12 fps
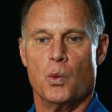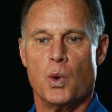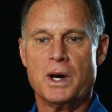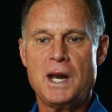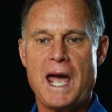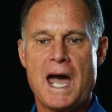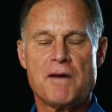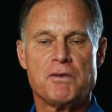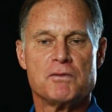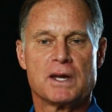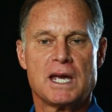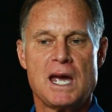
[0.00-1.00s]
One half
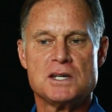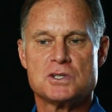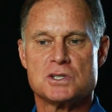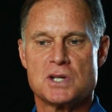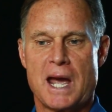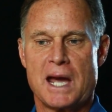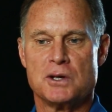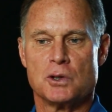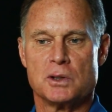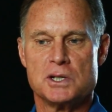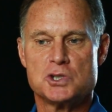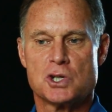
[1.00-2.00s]
of the cases
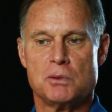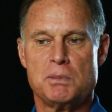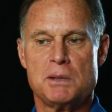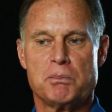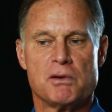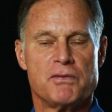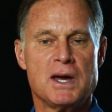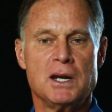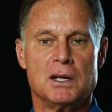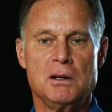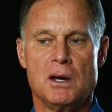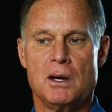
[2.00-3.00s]
annually could be
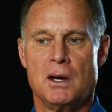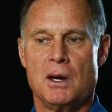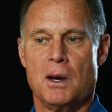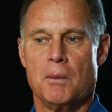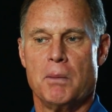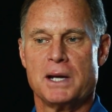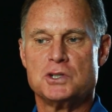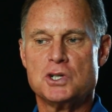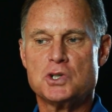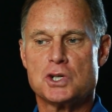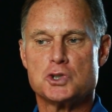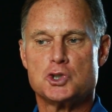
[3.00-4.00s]
prevented by
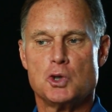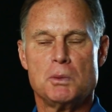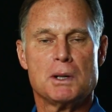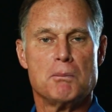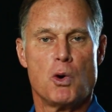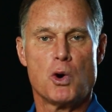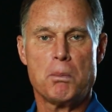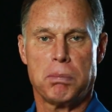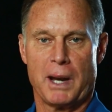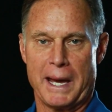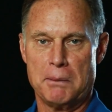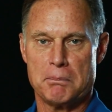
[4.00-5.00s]
just consuming more
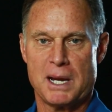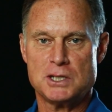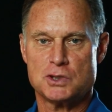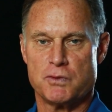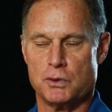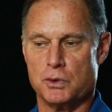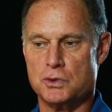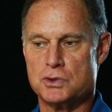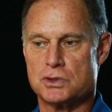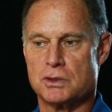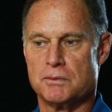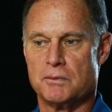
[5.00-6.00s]
plant based
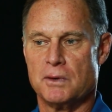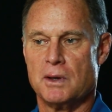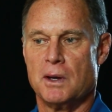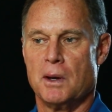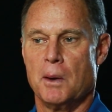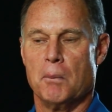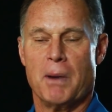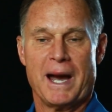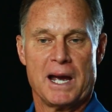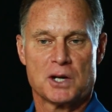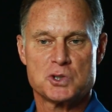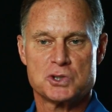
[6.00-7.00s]
foods,
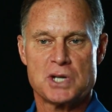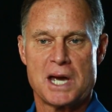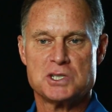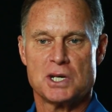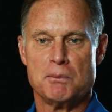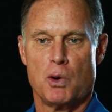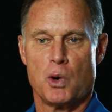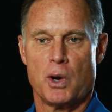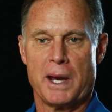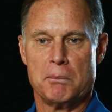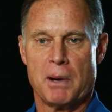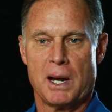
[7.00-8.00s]
by exercising
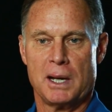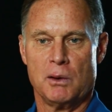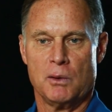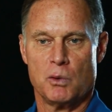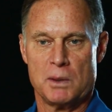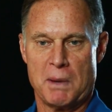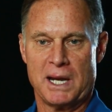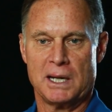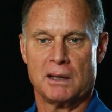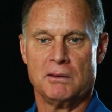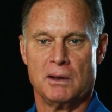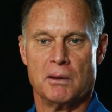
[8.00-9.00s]
more, and by
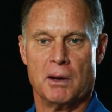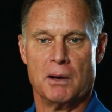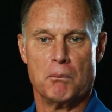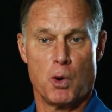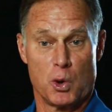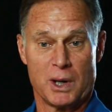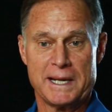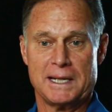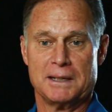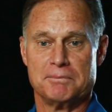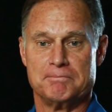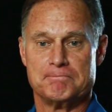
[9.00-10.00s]
remaining uh, more
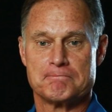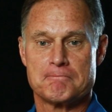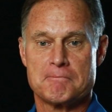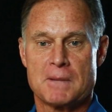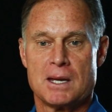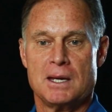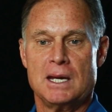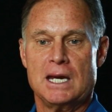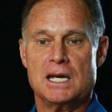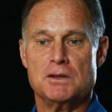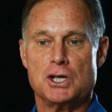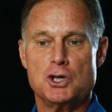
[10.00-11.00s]
lean.
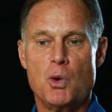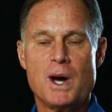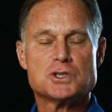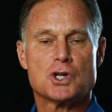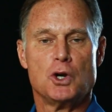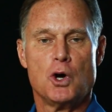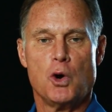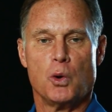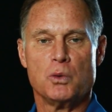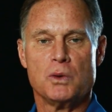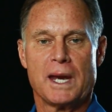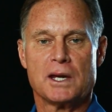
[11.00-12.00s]
In the U.S.
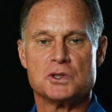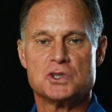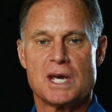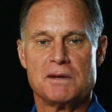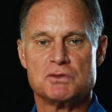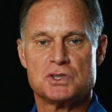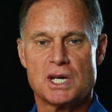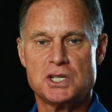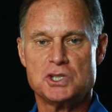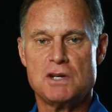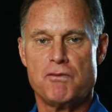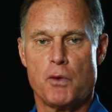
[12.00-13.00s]
alone, they could save
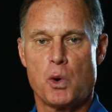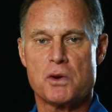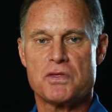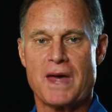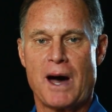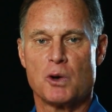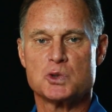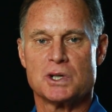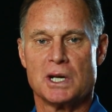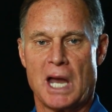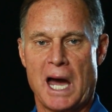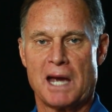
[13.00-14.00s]

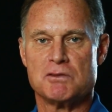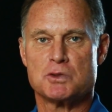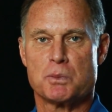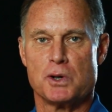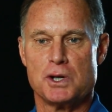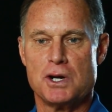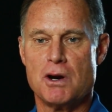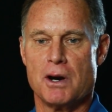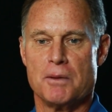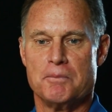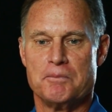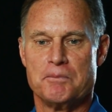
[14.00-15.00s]
64,000 lives per year.